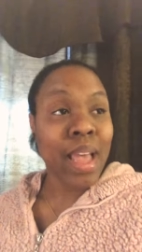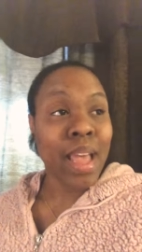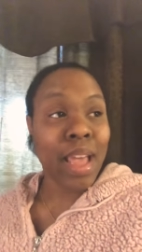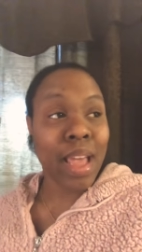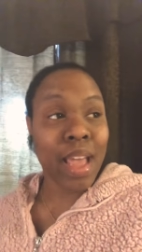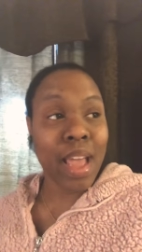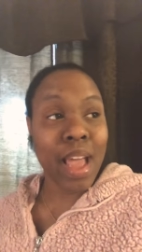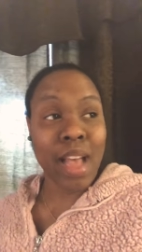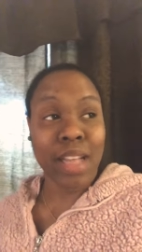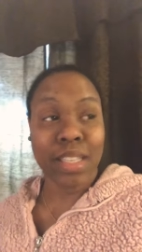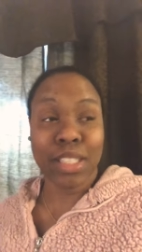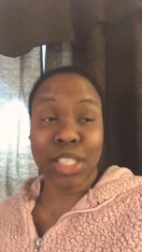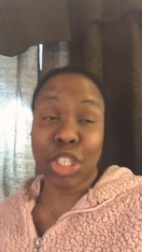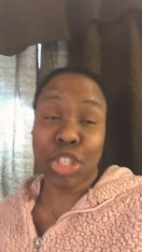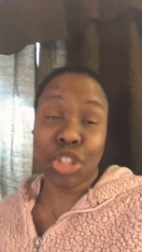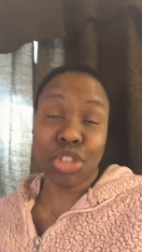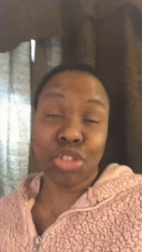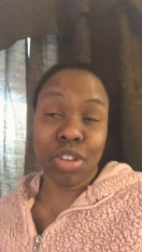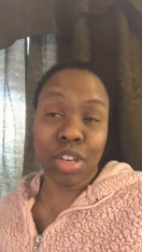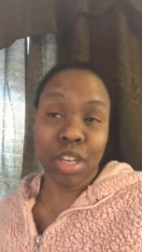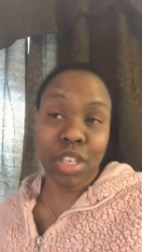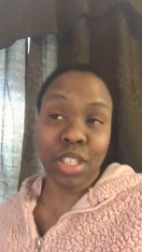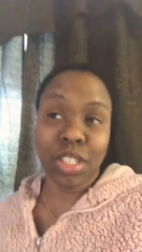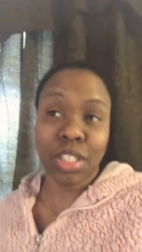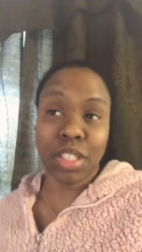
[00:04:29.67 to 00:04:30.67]
It has
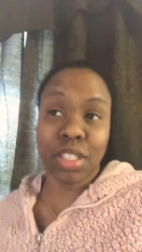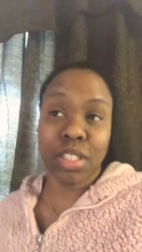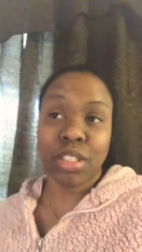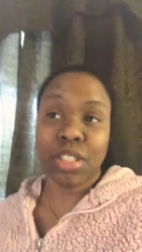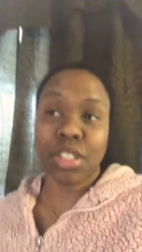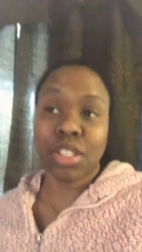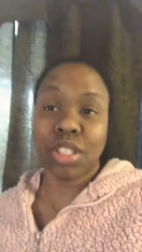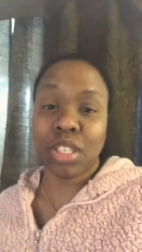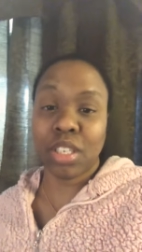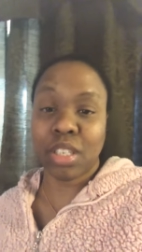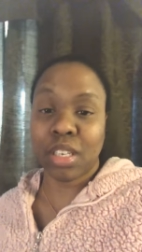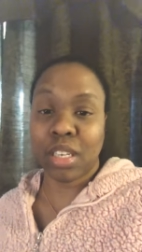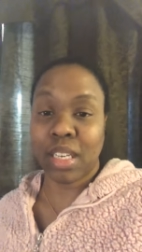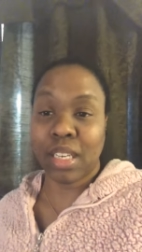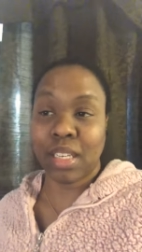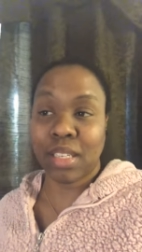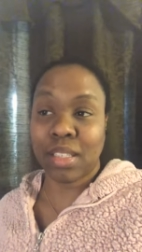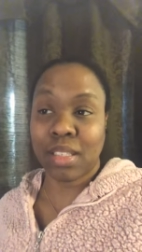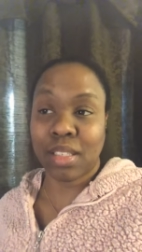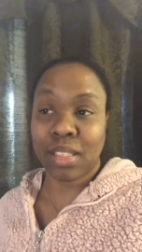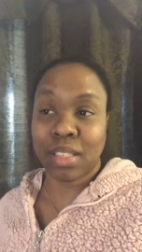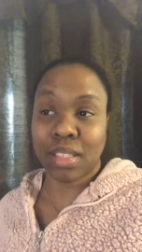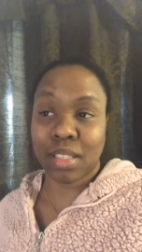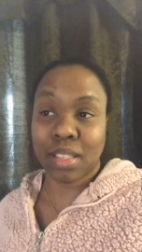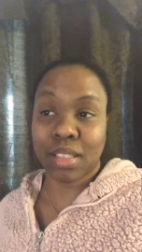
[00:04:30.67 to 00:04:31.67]
instructions to
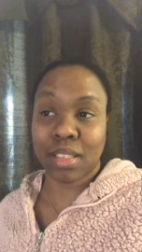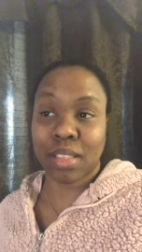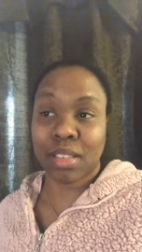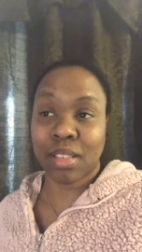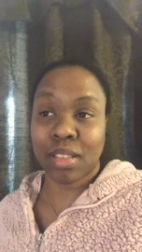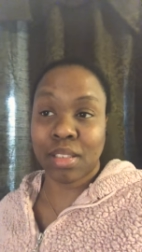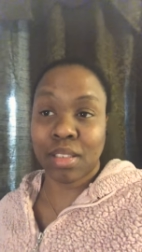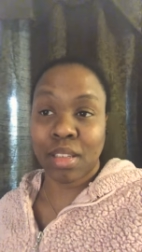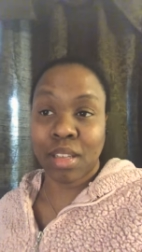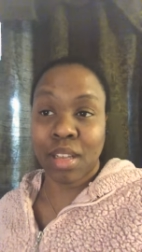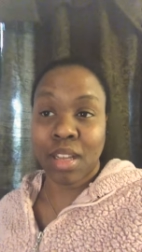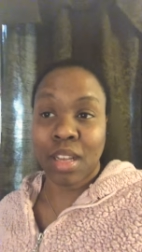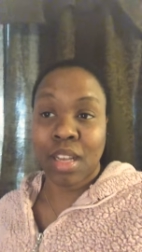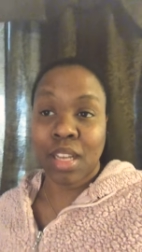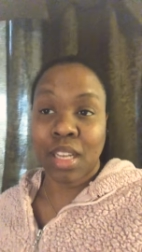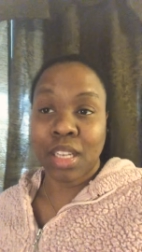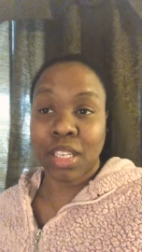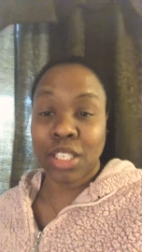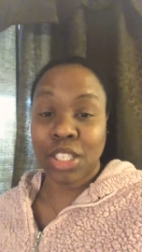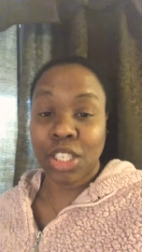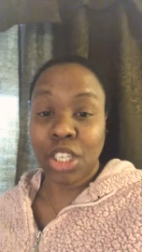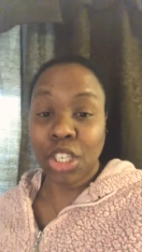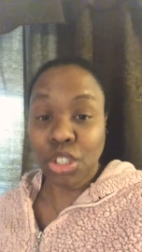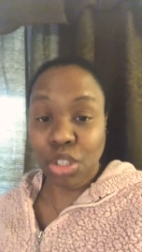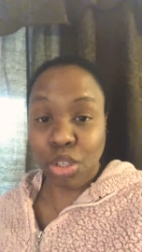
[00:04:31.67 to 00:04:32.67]
its
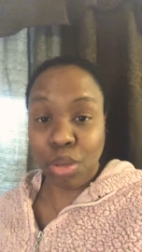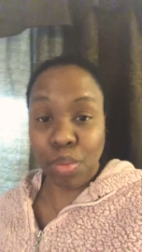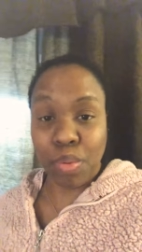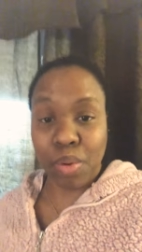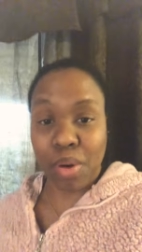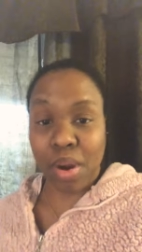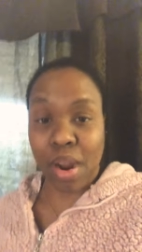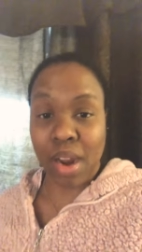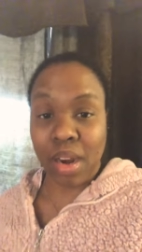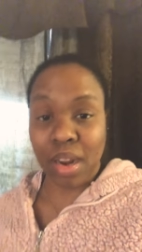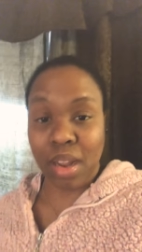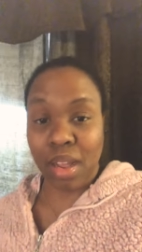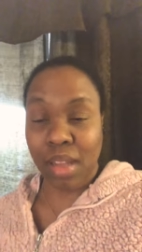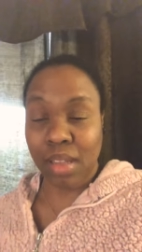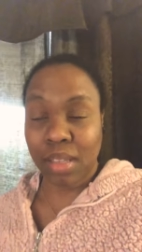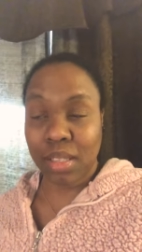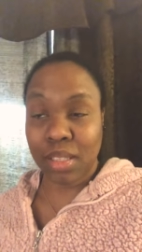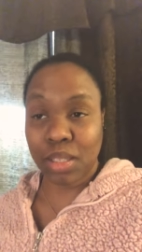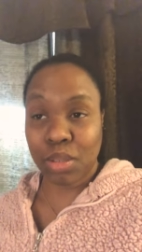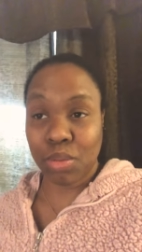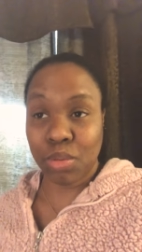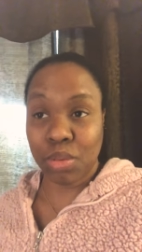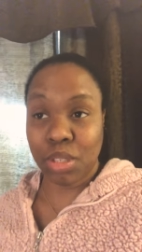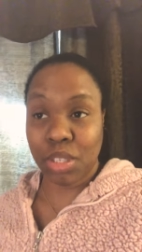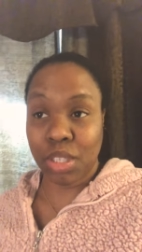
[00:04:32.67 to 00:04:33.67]
sister
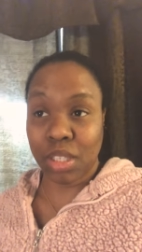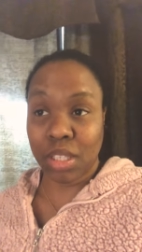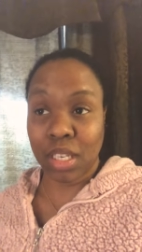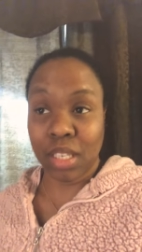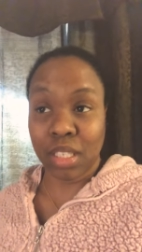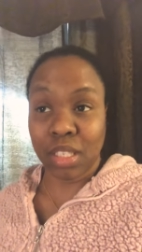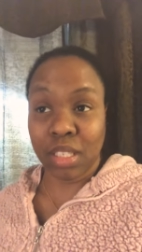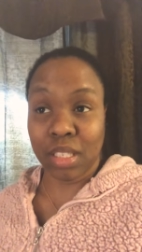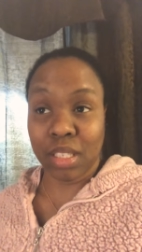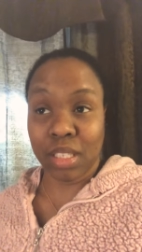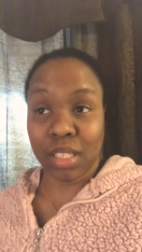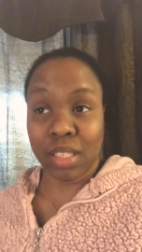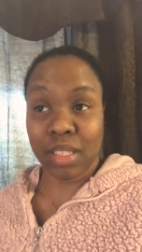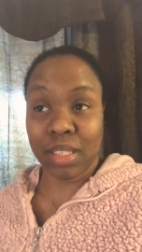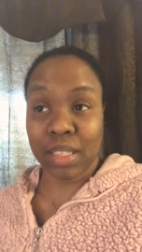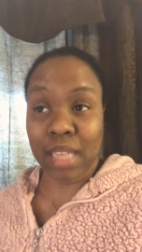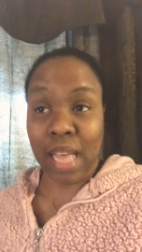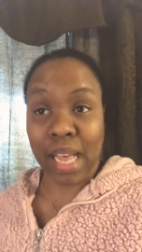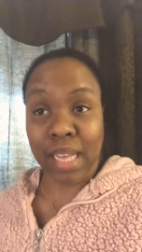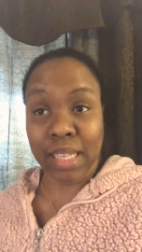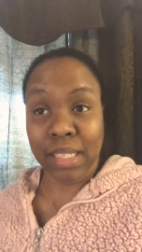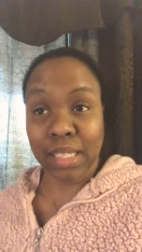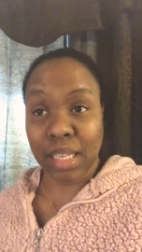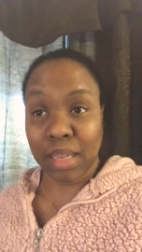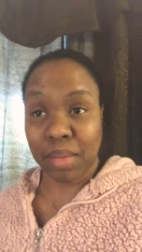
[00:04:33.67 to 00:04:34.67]
product, which does the
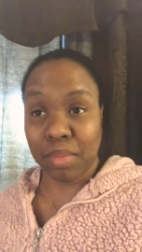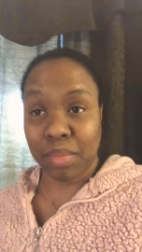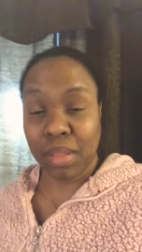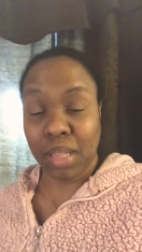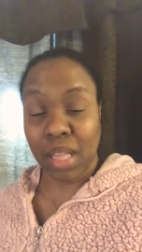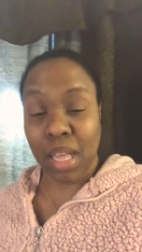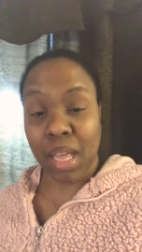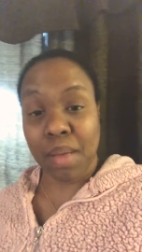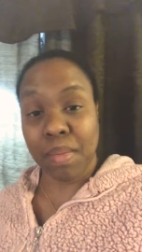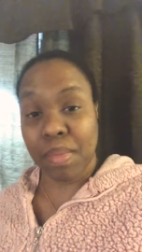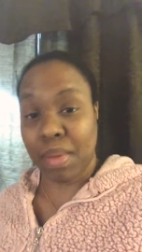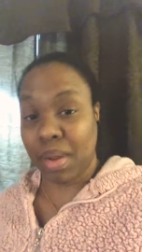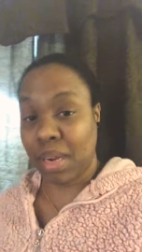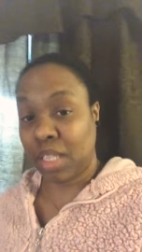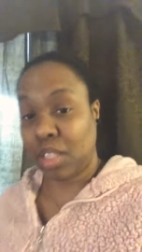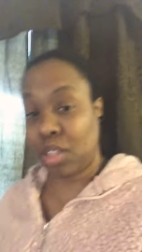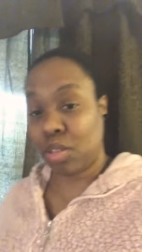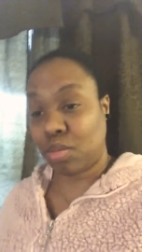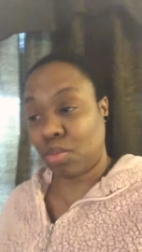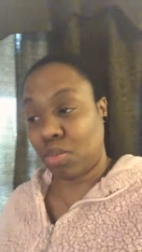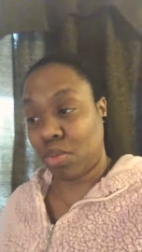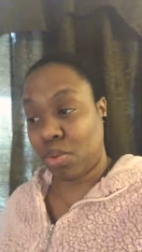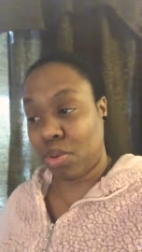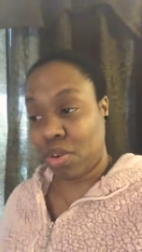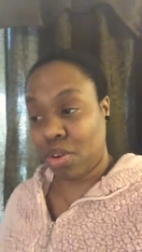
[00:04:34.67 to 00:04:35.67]
exact same thing, but it's
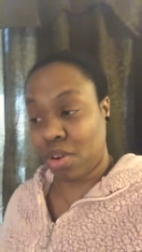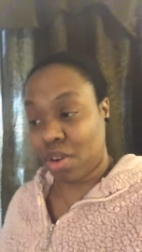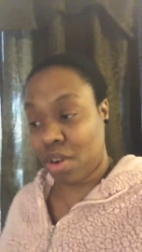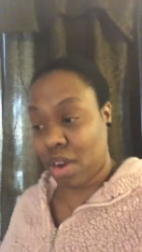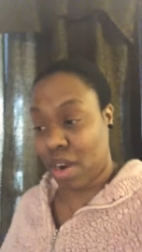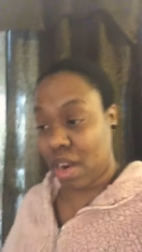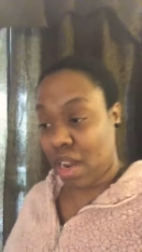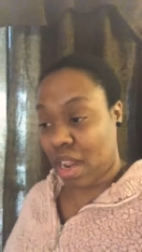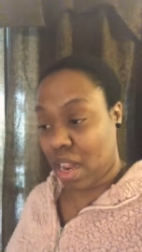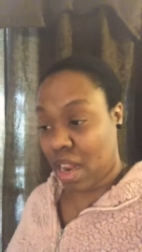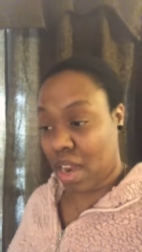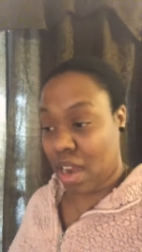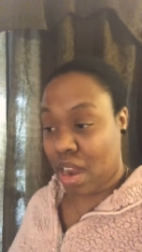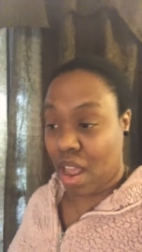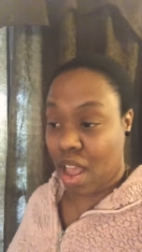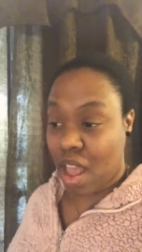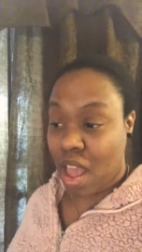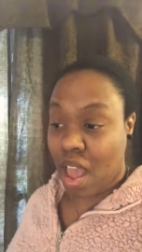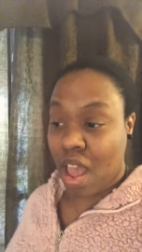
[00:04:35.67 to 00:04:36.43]
more on an